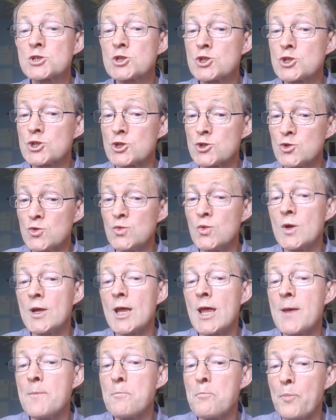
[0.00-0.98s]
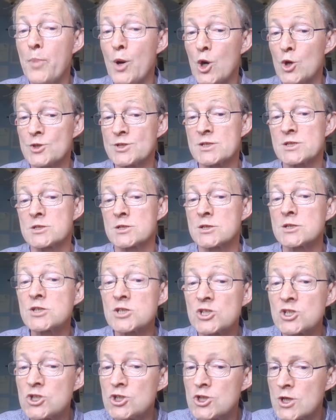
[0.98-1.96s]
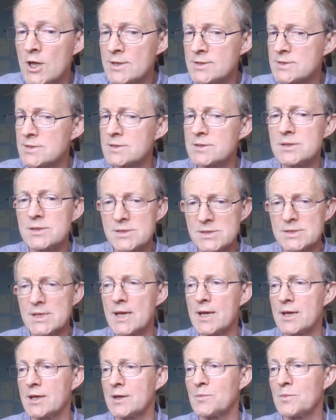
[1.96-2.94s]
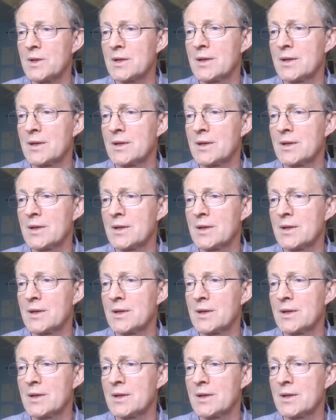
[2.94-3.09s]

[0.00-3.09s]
two impostors just the same,